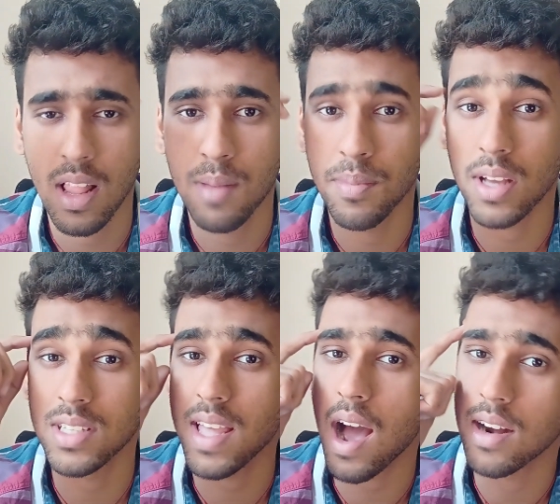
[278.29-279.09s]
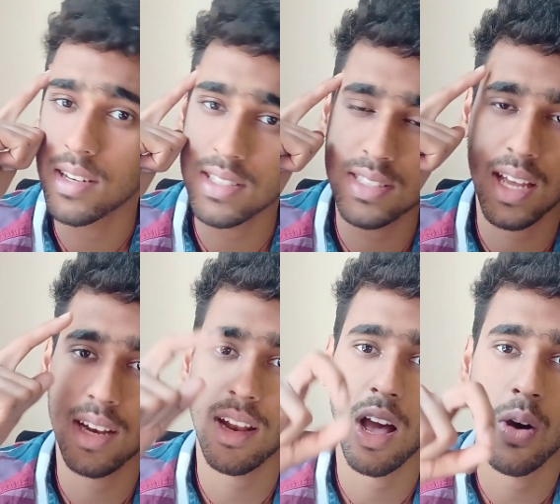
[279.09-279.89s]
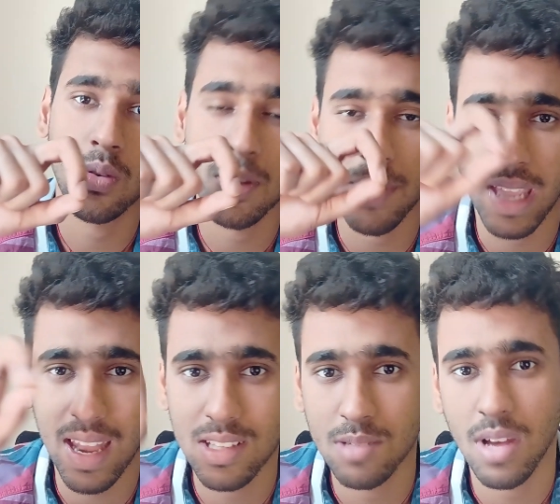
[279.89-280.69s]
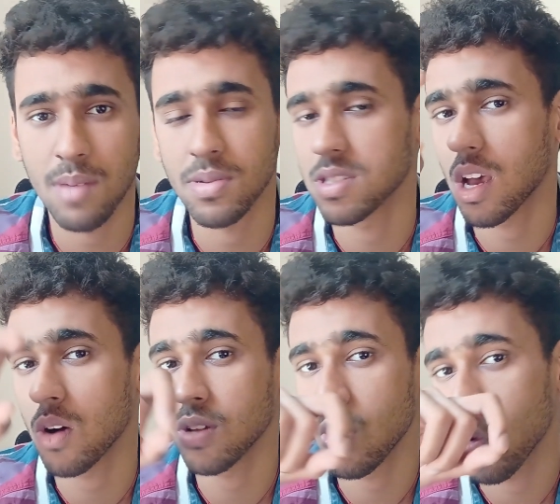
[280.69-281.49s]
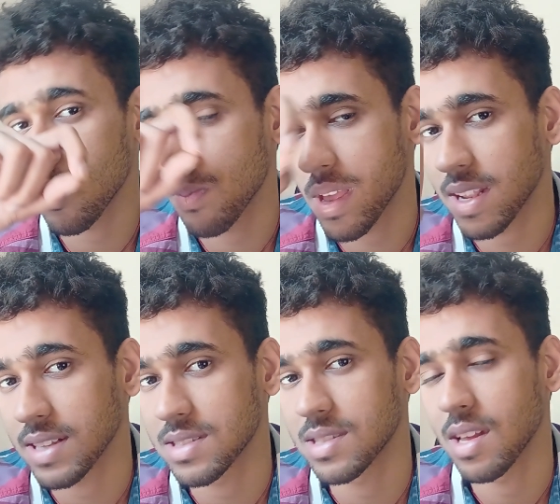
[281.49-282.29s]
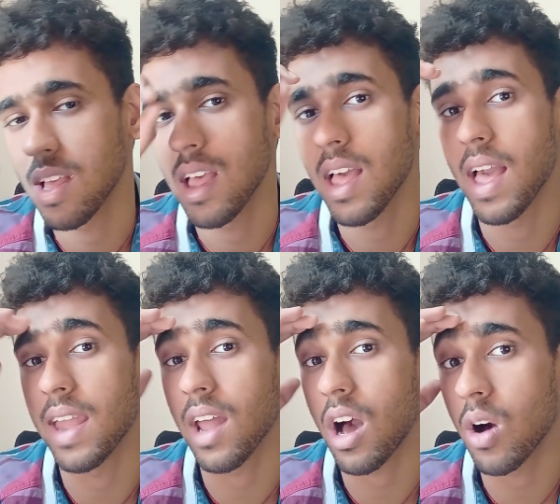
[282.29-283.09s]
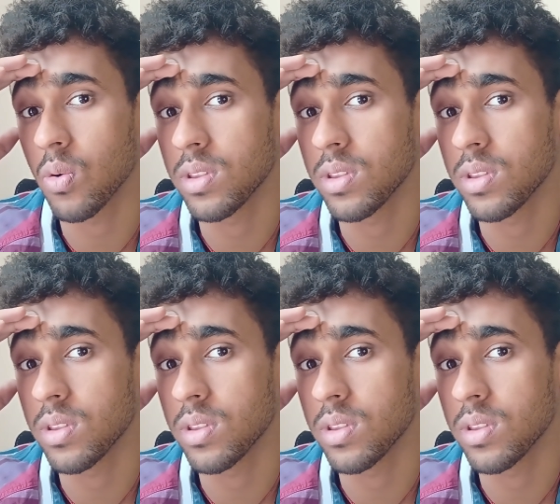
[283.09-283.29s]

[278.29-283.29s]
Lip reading: because I understand how the mechanism happens, how the lone pair hits, and how